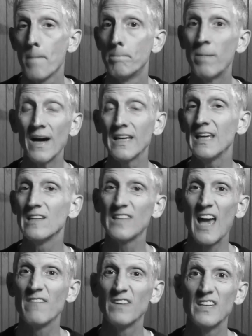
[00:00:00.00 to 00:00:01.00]
Bucky is
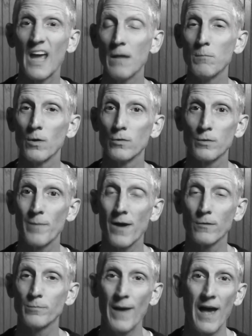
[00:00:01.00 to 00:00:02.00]
having nightmares about
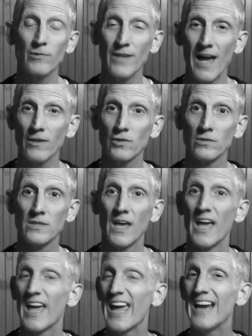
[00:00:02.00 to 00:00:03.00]
his past actions,
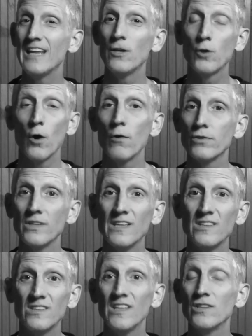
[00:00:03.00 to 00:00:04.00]
and he goes and he
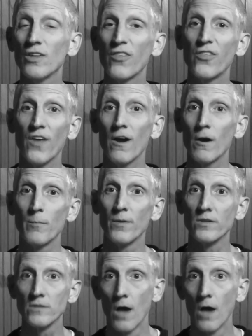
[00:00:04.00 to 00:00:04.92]
sees a therapist.